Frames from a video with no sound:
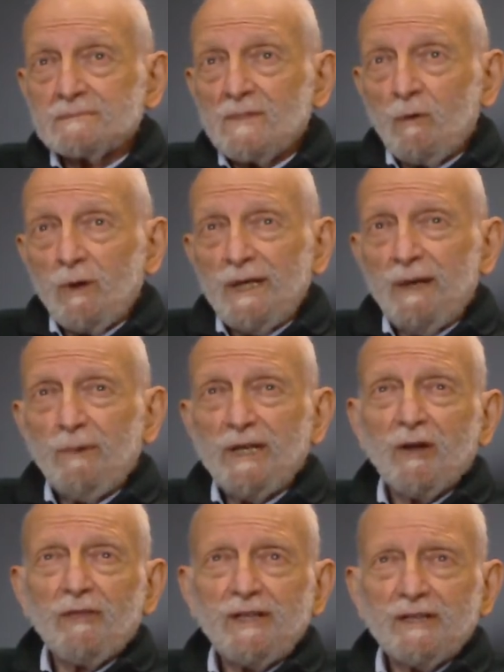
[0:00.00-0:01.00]
Well, we
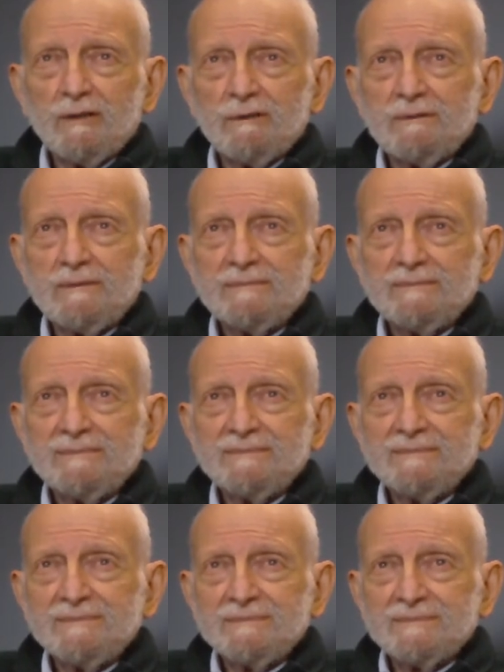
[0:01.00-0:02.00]
know they do,
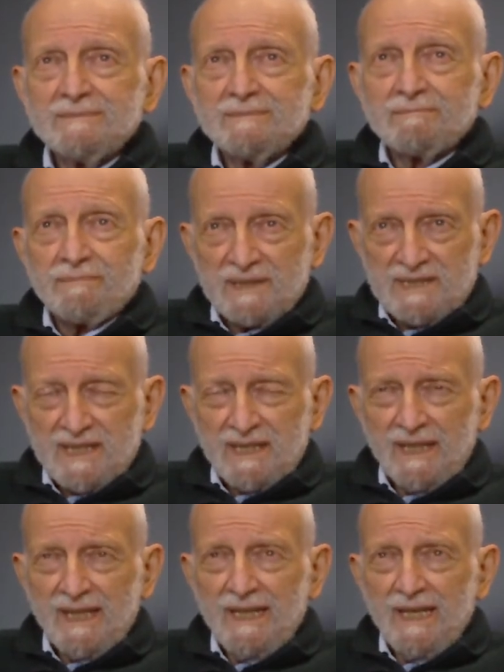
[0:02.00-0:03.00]

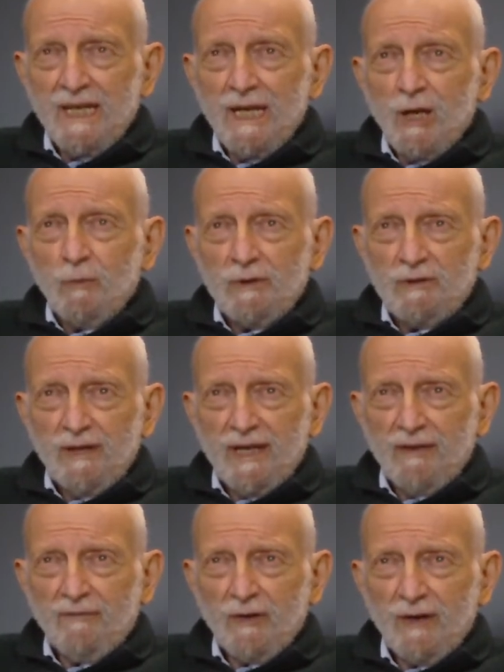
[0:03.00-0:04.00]
particularly when you get
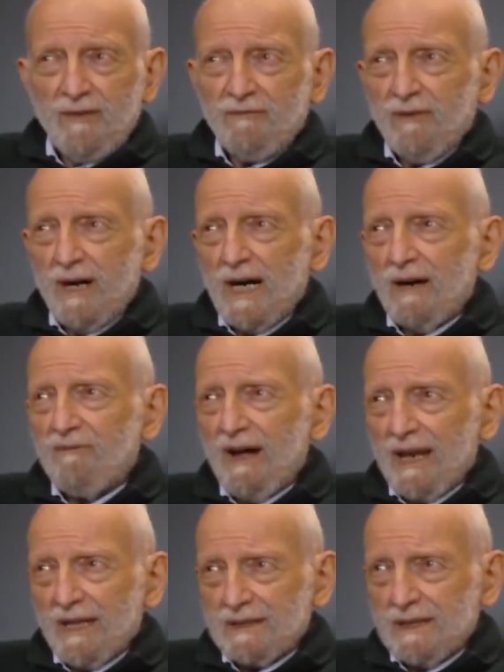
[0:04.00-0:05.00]
a very
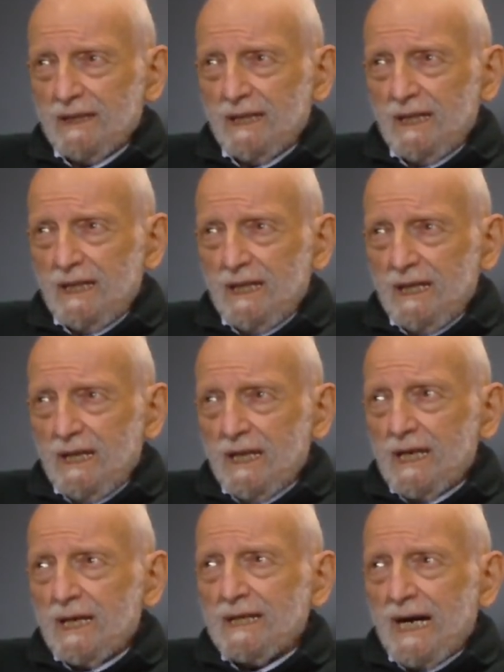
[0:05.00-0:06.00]
volatile
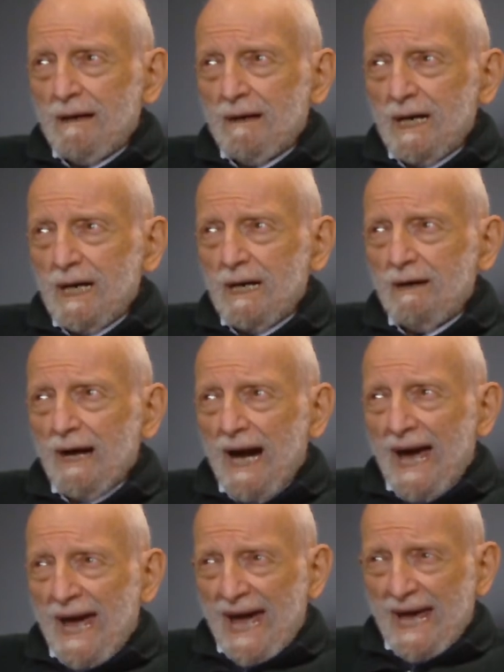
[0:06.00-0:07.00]

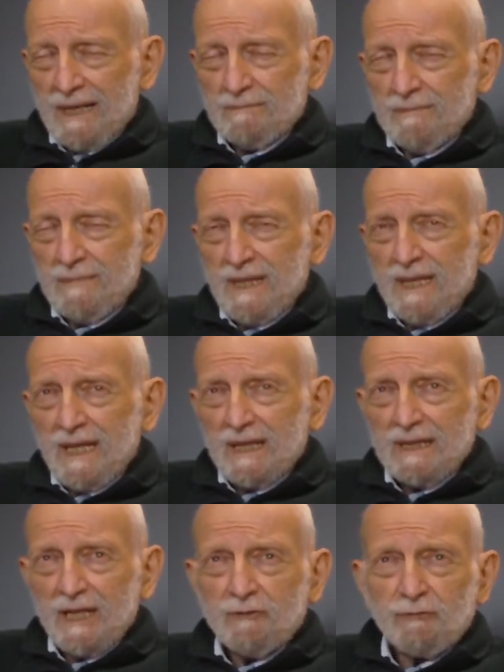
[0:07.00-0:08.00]
atom
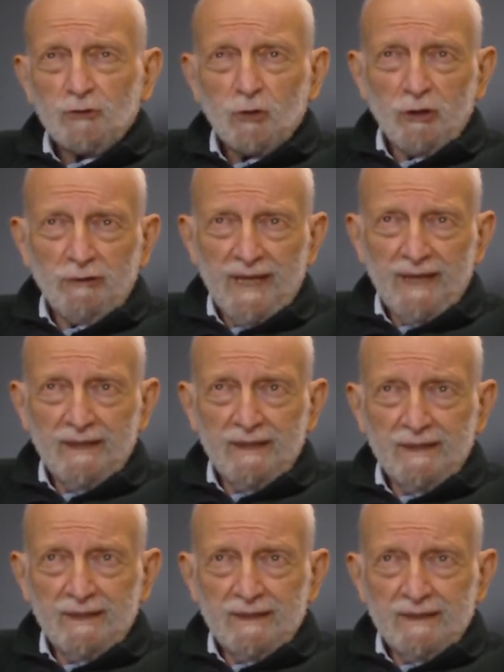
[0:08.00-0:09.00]
like fluorine.
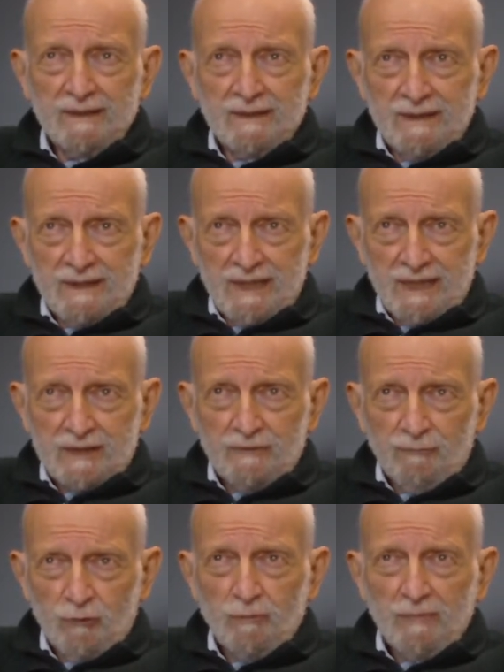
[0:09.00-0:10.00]
It can
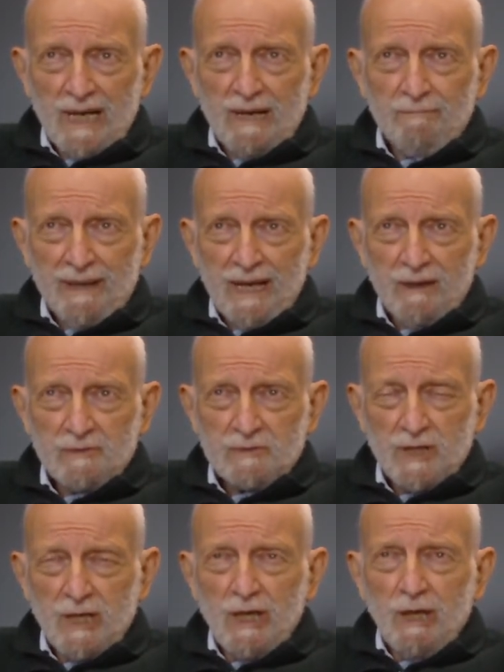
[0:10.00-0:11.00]
form compounds
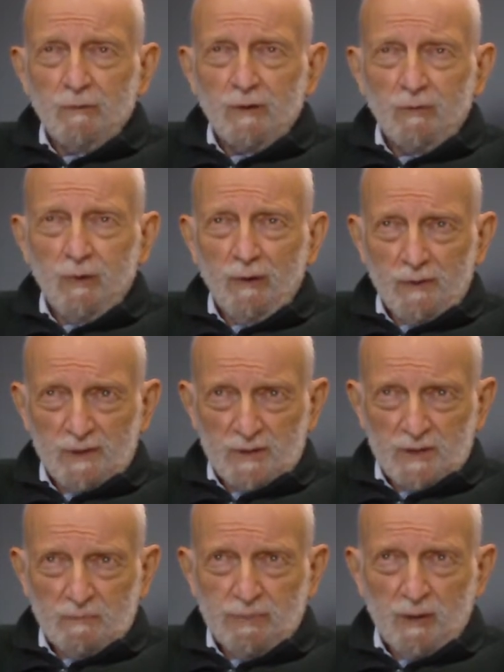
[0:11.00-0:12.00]
with what
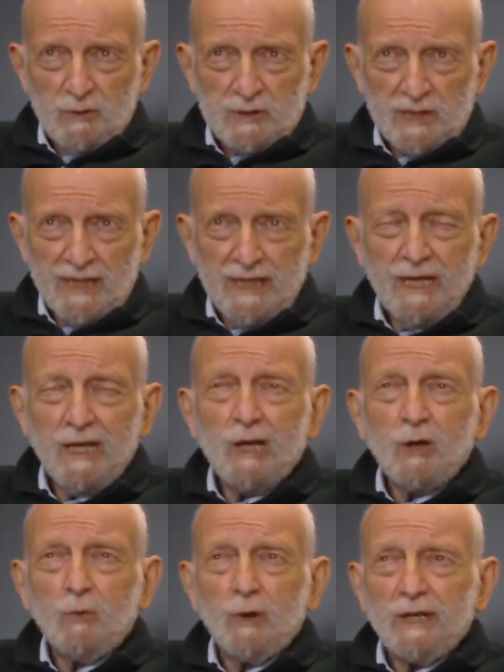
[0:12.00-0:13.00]
supposedly
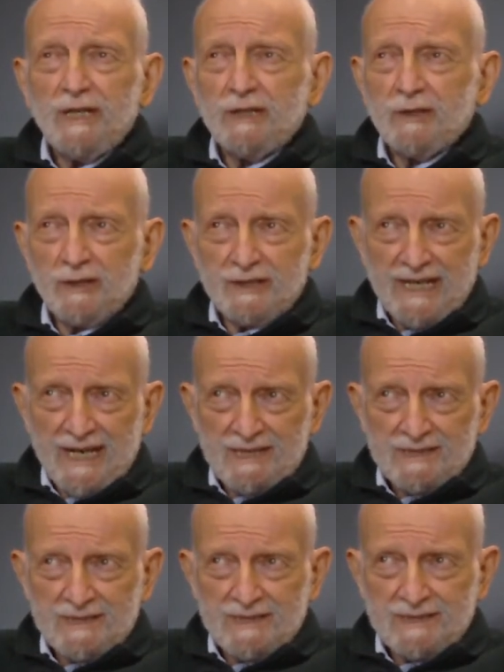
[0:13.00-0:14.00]
were inert
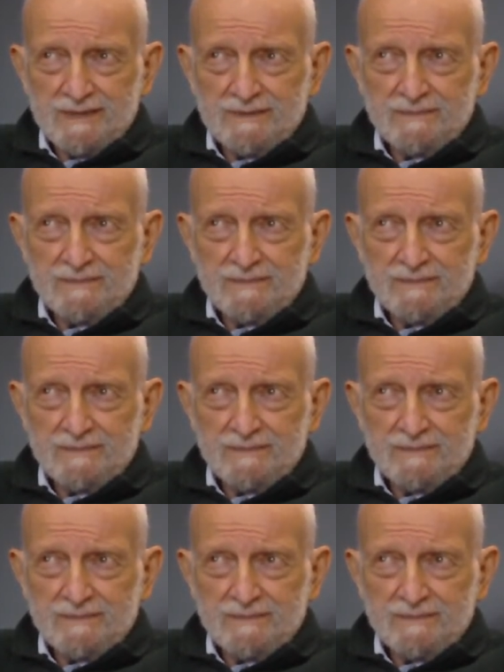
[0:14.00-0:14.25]
gases.